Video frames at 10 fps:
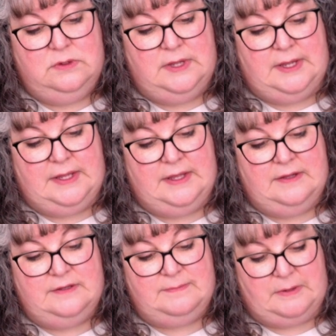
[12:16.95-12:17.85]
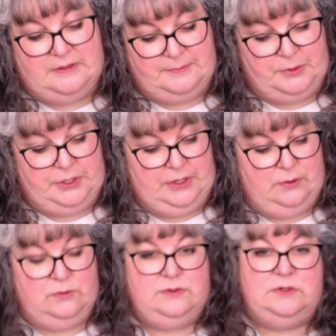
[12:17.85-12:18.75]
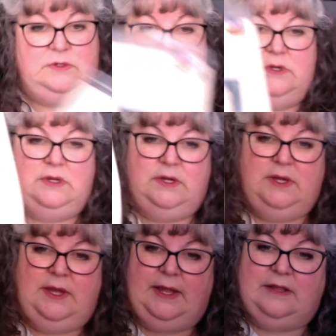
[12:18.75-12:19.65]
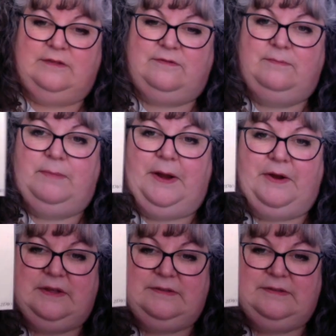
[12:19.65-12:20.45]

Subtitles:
it is, but it's pretty old. And it's Barrick